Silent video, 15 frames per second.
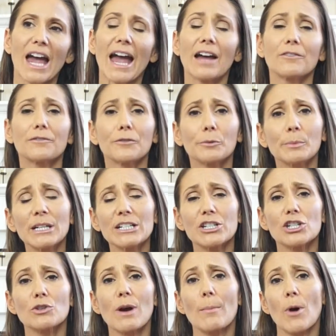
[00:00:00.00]
And for me
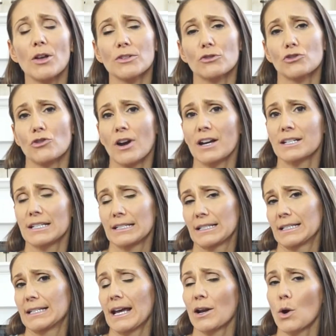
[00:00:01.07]
too, I'm also trying
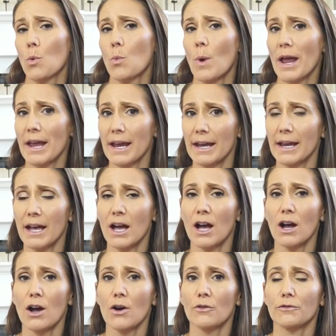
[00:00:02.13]
to get away
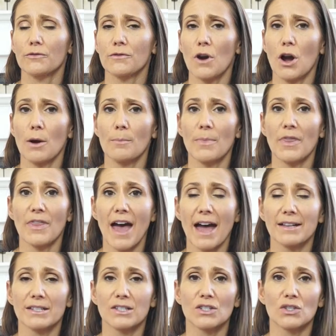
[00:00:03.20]
from
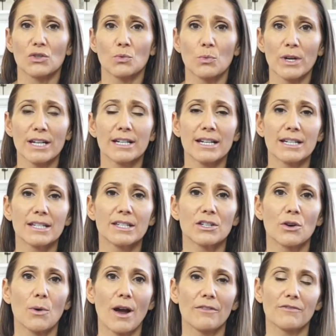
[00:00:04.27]
that sweetness.
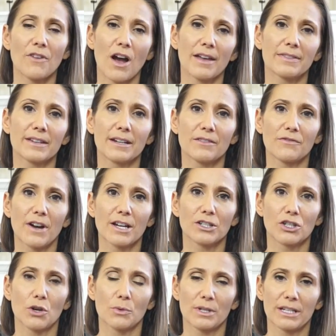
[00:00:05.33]
So I find that if I
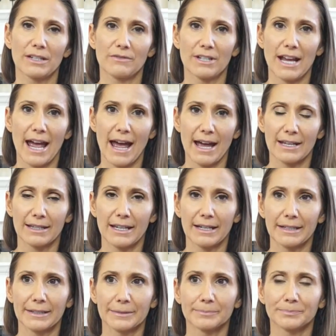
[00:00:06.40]
don't even add
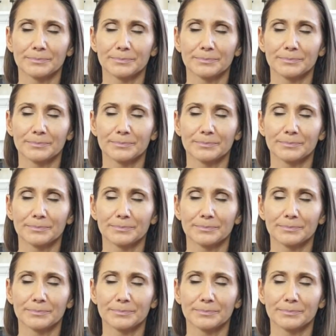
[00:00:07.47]
like